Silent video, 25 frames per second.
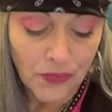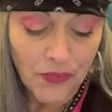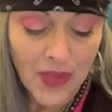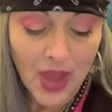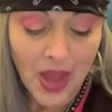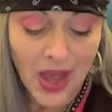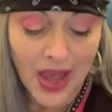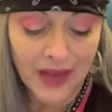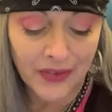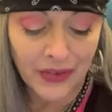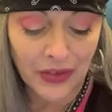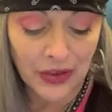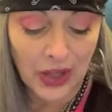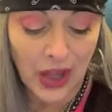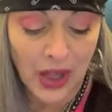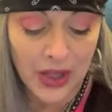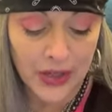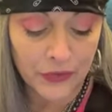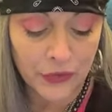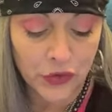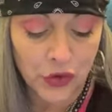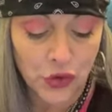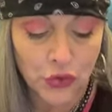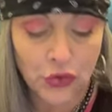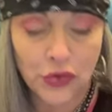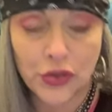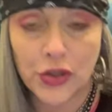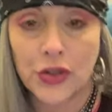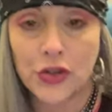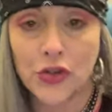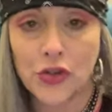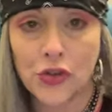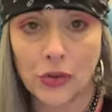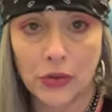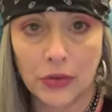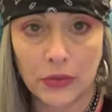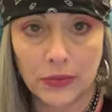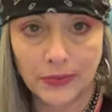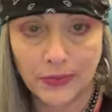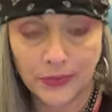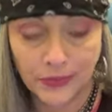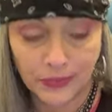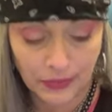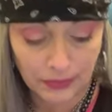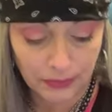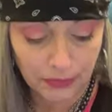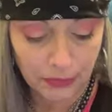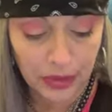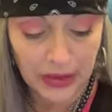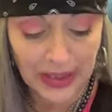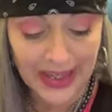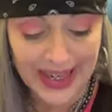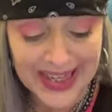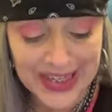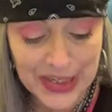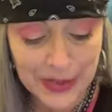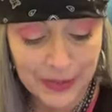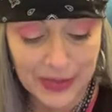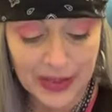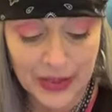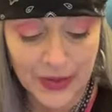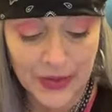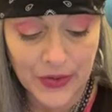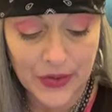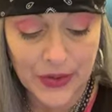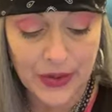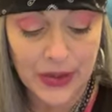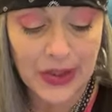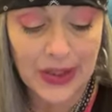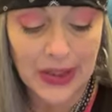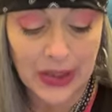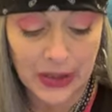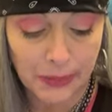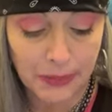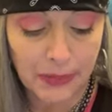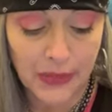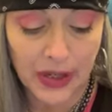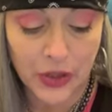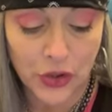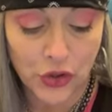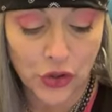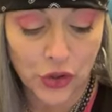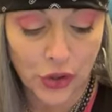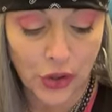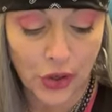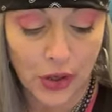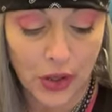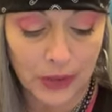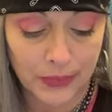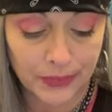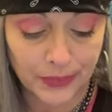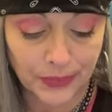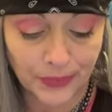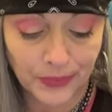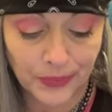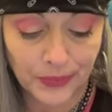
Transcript: I have a lot of judicial placements in my chart.